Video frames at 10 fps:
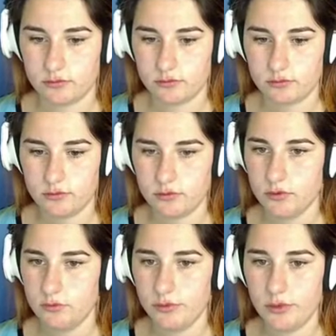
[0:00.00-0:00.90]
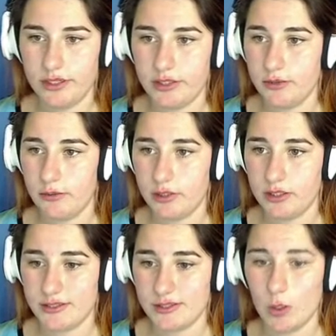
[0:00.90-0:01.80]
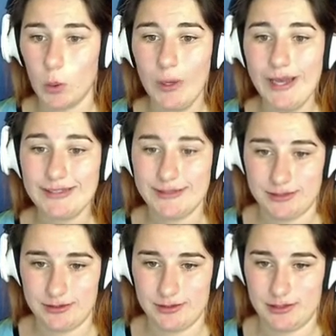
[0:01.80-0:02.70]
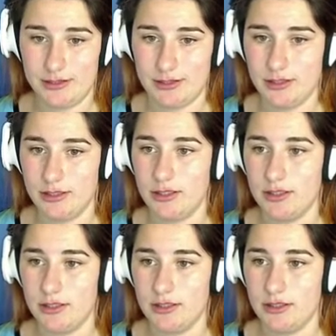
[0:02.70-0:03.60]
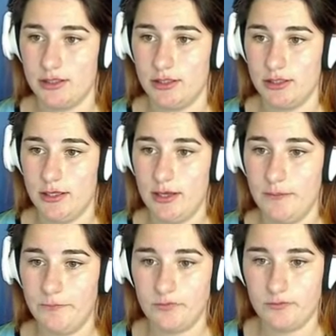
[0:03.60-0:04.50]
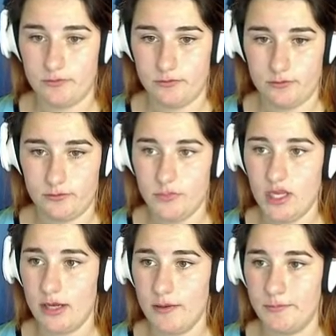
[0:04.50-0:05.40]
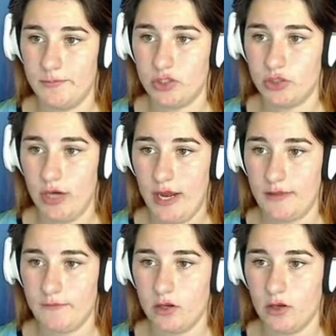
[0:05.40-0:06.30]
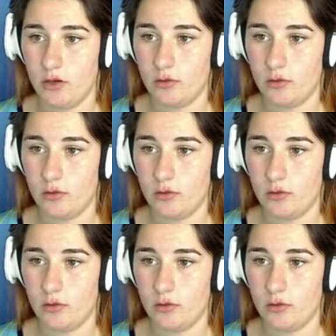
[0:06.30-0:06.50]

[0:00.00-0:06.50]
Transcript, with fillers: Boy, you're gonna sweat. Um, yeah, sure. And then for cold,